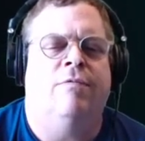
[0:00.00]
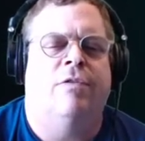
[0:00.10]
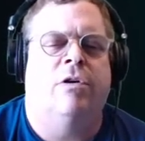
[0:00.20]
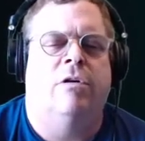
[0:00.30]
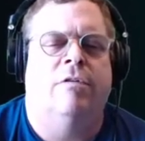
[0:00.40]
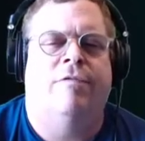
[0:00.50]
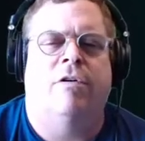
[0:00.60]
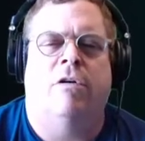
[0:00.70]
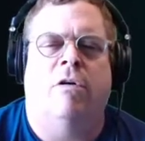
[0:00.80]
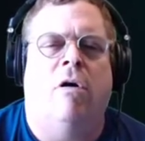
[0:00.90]

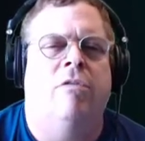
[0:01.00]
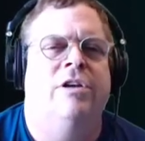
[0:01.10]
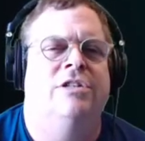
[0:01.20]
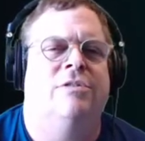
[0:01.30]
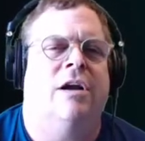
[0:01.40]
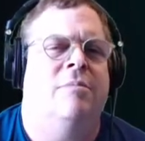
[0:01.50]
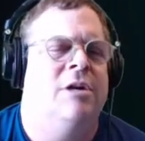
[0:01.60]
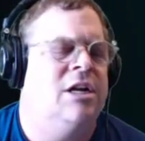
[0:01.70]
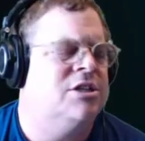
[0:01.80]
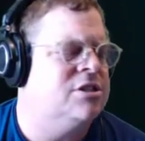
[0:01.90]
for all these
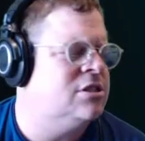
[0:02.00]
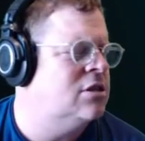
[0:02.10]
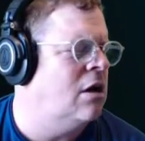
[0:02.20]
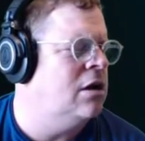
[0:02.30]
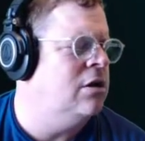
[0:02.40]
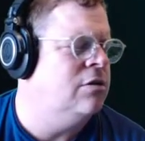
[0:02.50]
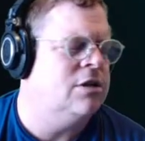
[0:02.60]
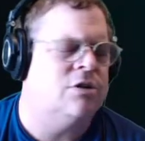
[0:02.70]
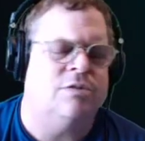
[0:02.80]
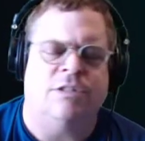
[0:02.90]
recommendations. Donahue,
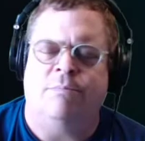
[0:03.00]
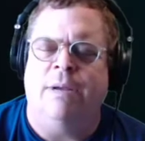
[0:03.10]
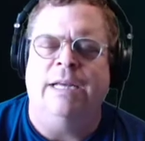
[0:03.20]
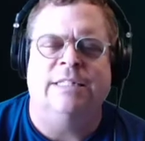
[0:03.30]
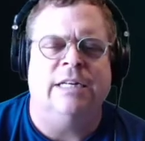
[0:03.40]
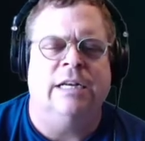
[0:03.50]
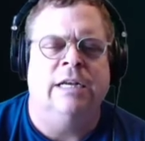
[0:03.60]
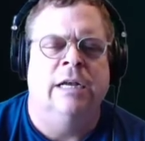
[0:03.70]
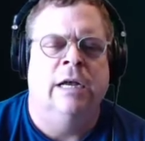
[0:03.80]
this was amazing.